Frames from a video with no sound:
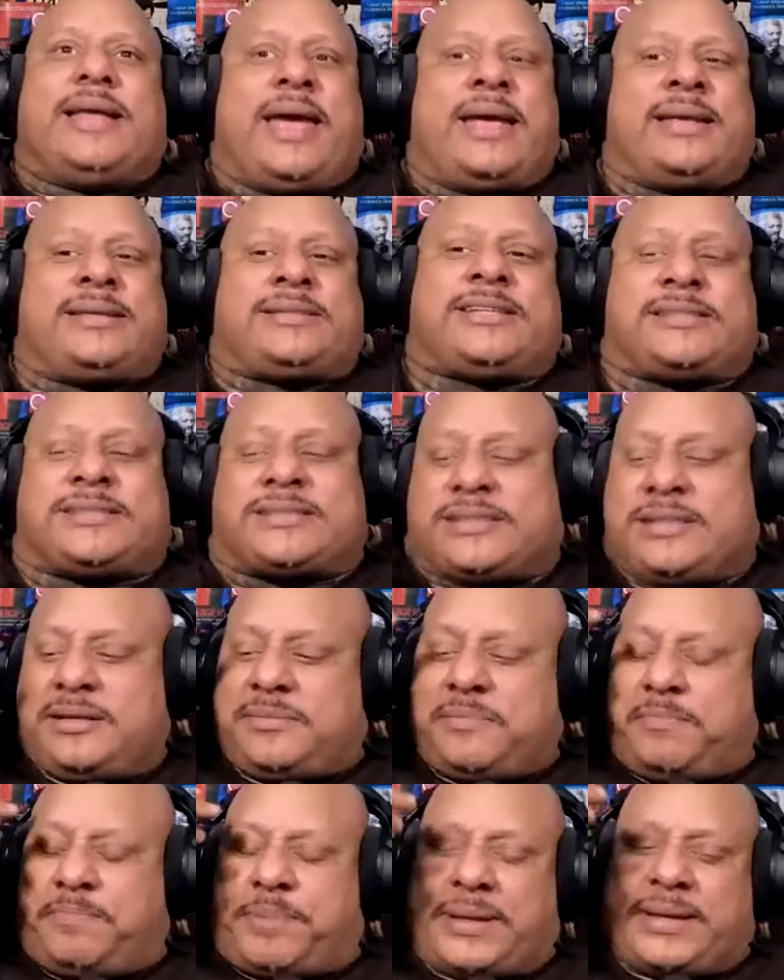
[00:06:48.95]
it's just
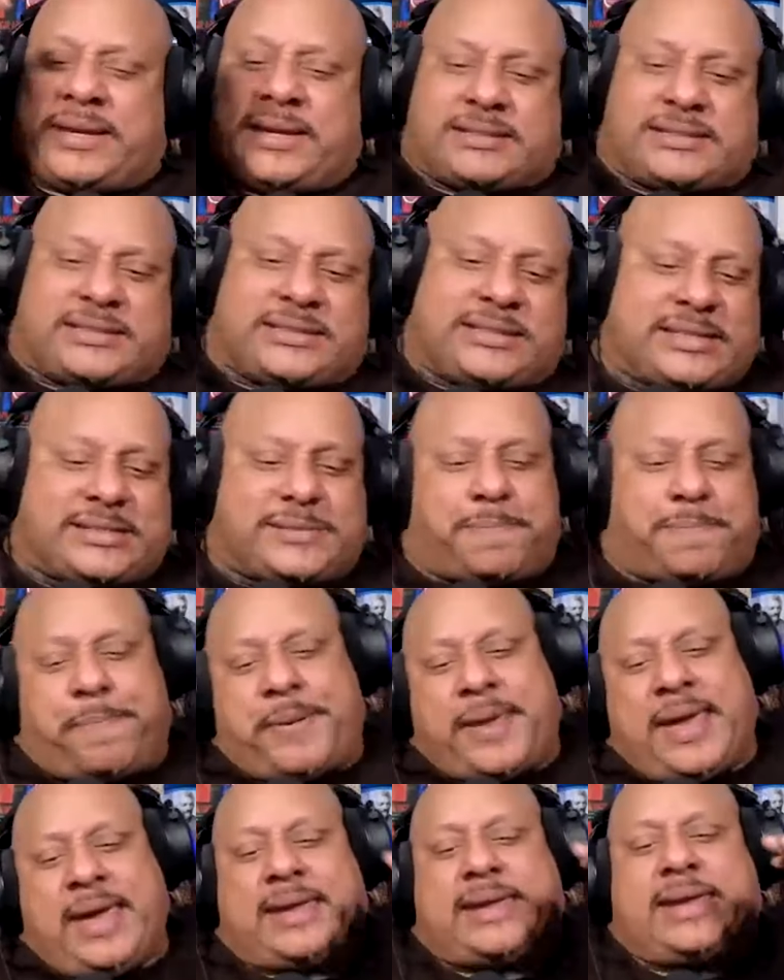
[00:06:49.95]
that, but it's this
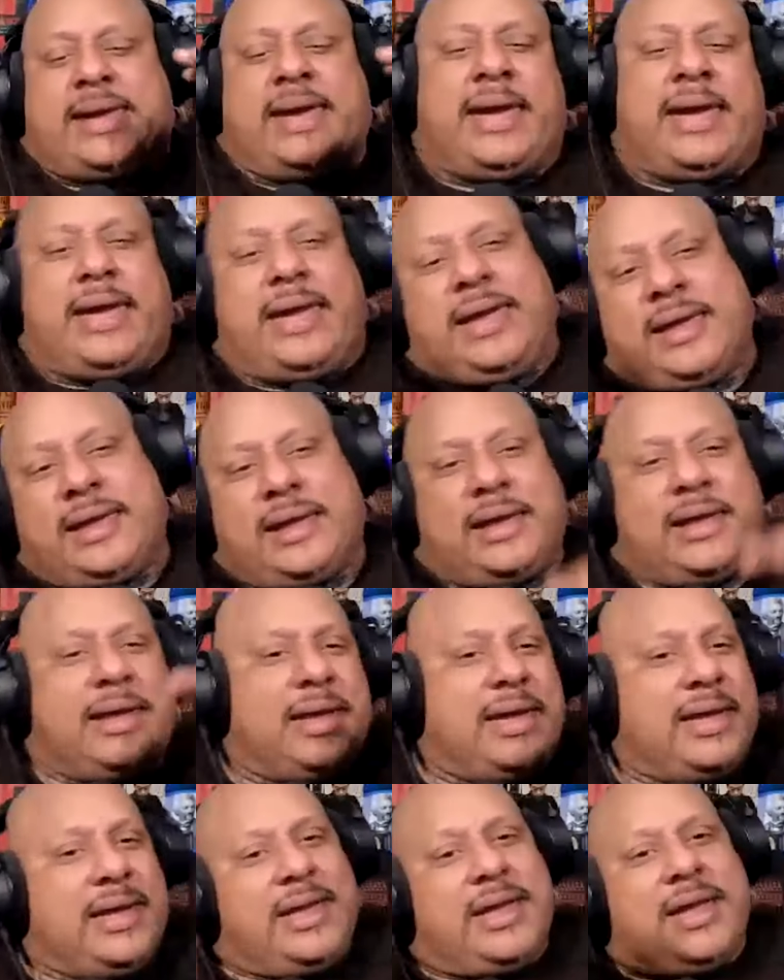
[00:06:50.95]
picking
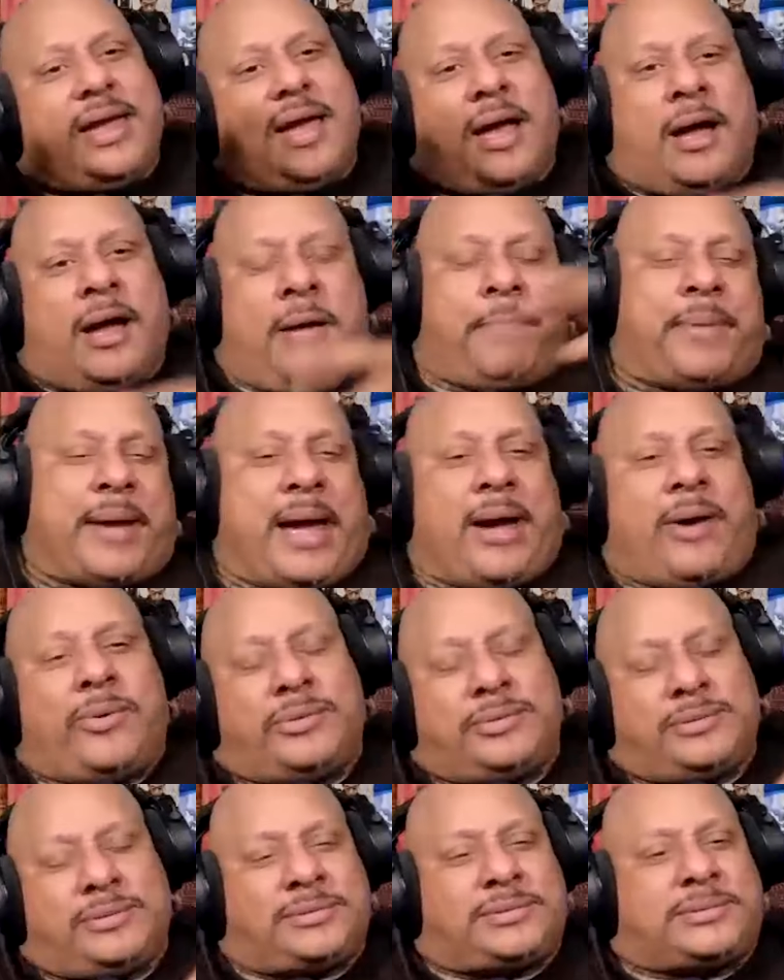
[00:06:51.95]

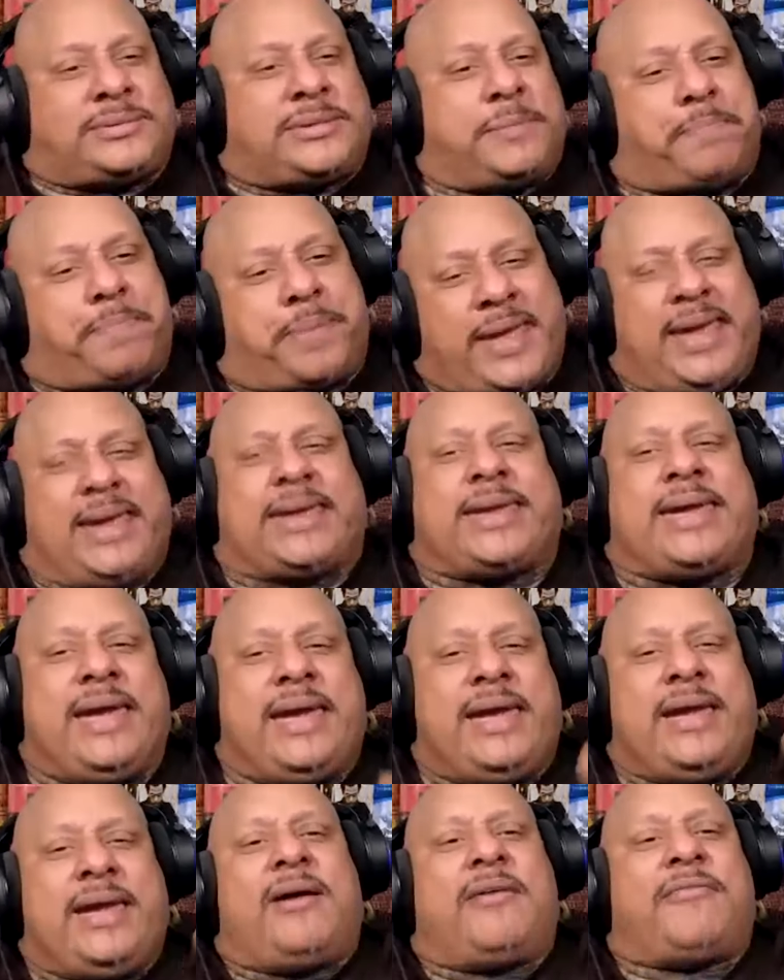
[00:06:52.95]
about the
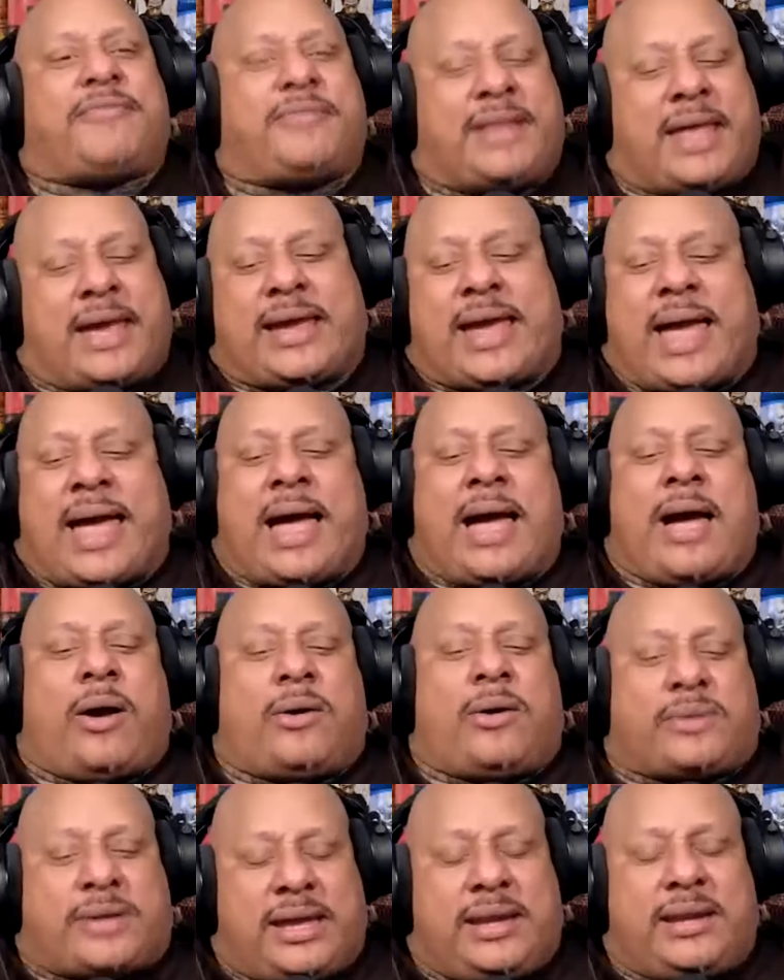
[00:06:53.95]
picking of like
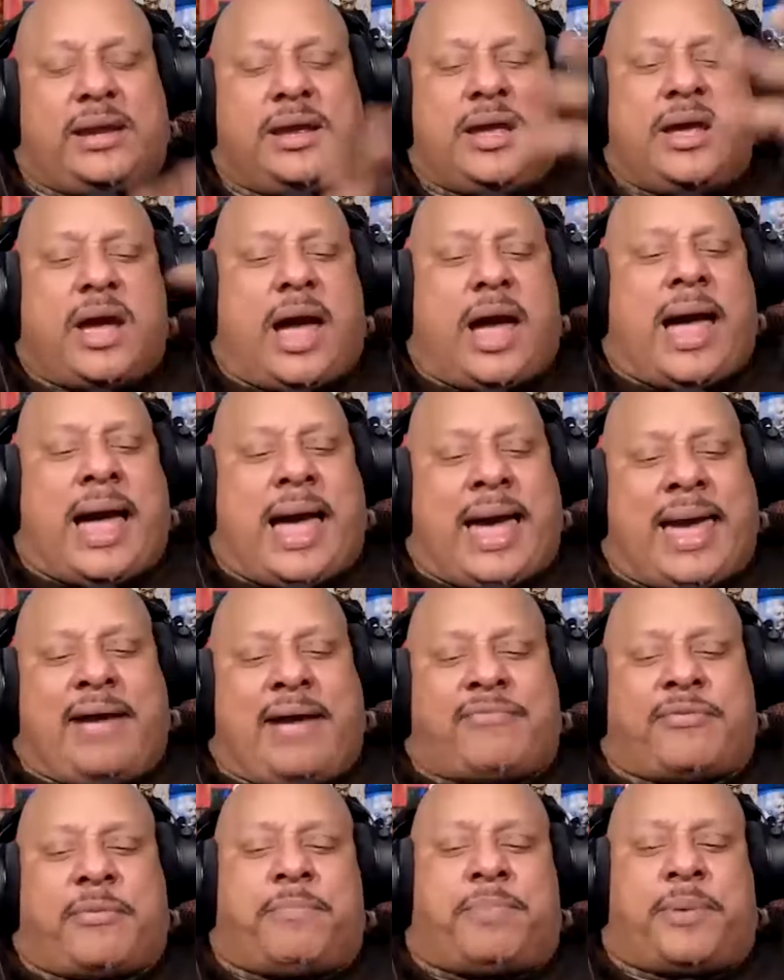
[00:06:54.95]
how can I
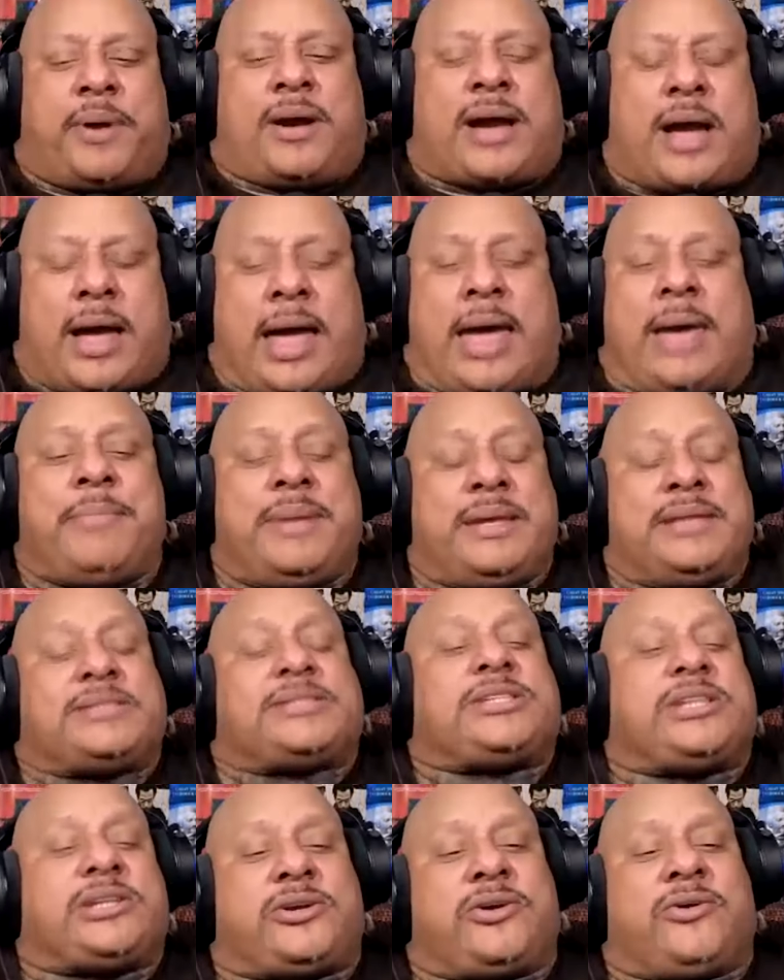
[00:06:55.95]
have a bug? I'm
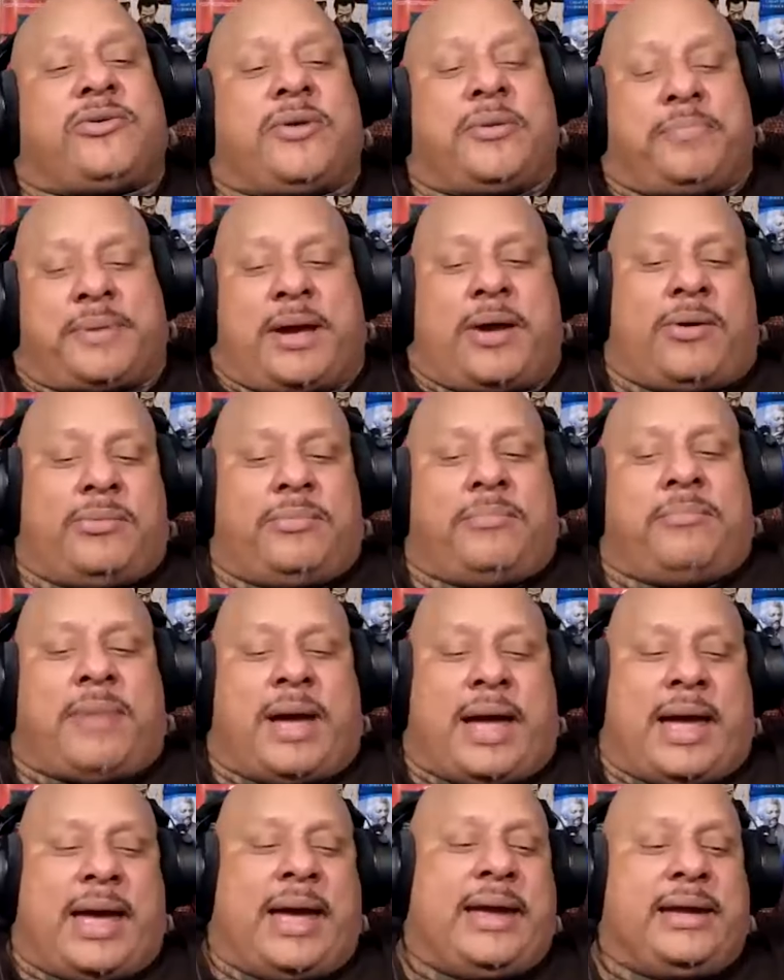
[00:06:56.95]
insecure about
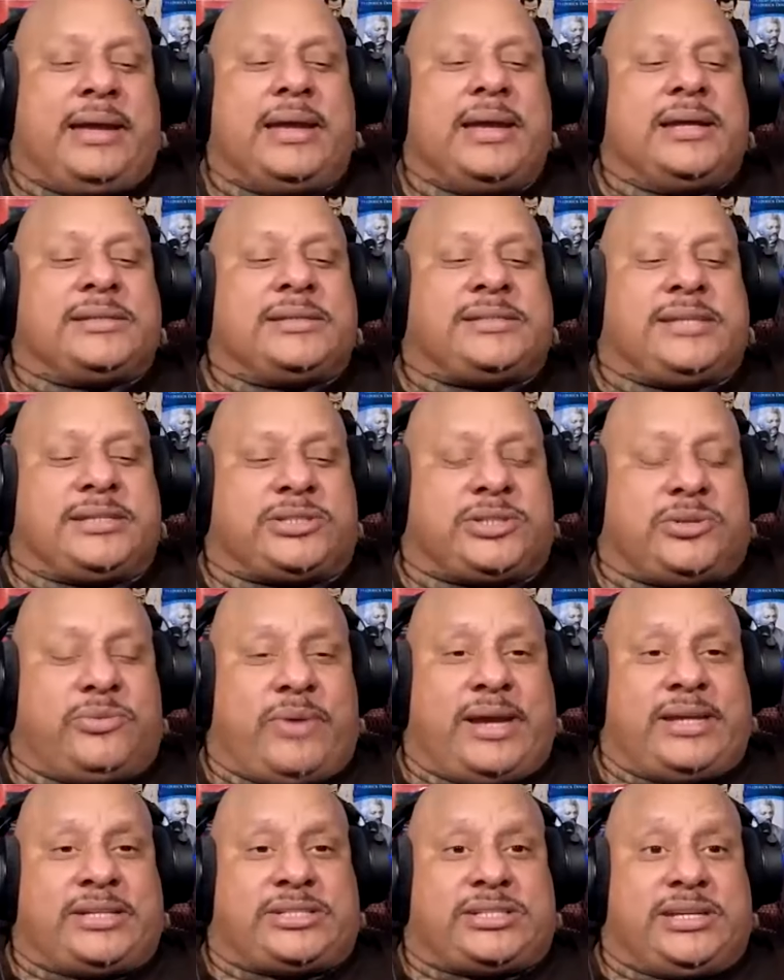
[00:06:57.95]
my
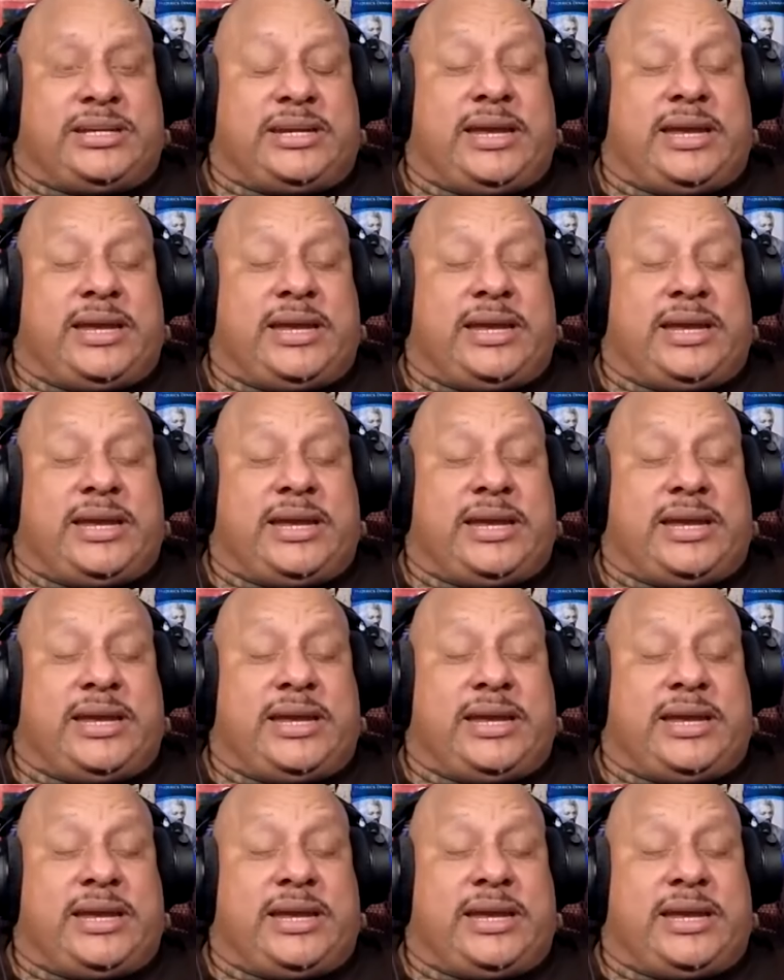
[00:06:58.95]
situation